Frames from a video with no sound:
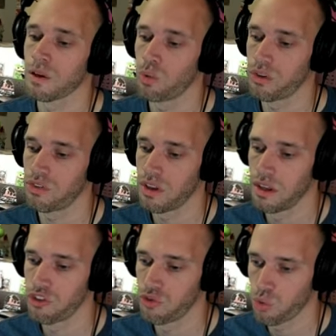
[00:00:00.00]
was
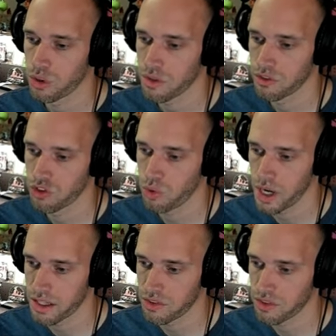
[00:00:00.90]
worth
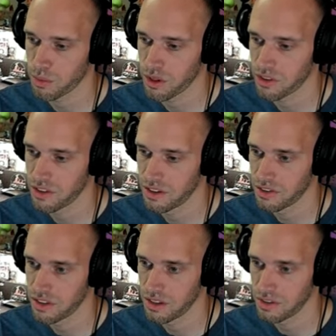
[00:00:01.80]
twice as much
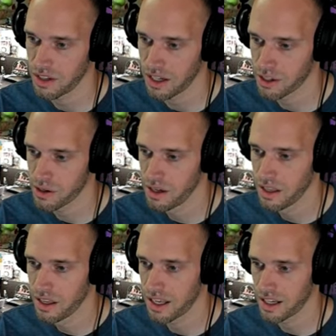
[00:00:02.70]
as it is now,
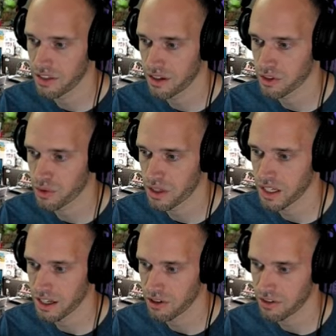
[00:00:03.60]
and I think you're
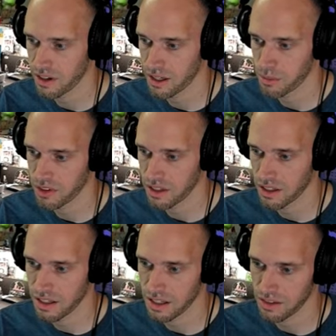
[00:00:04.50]
running out of time to get
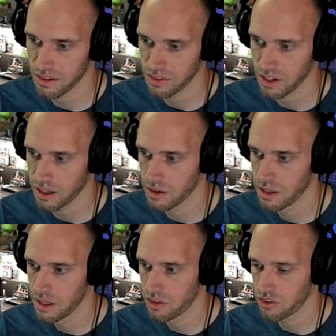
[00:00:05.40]
it at a discount.
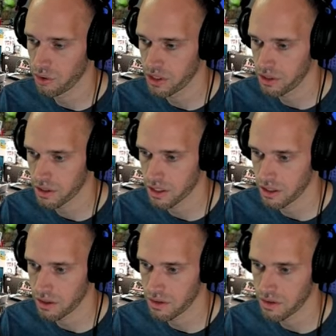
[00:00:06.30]
So a year
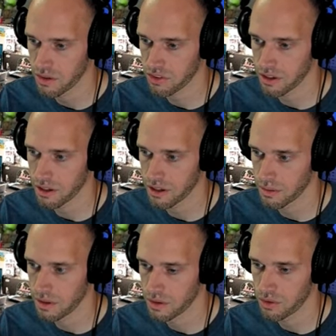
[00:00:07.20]
ago, this card
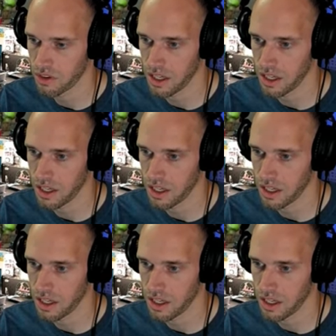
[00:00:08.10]
was